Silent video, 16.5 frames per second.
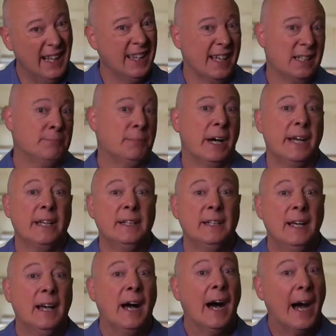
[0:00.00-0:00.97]
of like buying
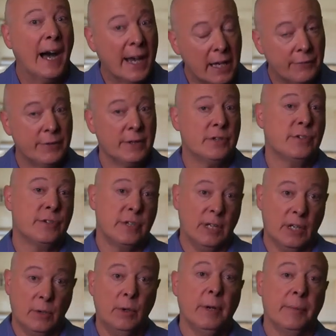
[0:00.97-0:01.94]
high efficiency
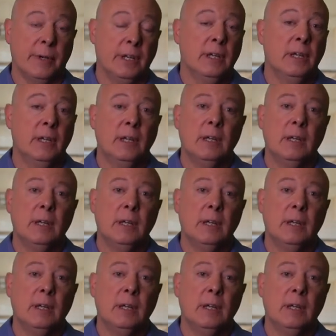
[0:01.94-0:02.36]
equipment,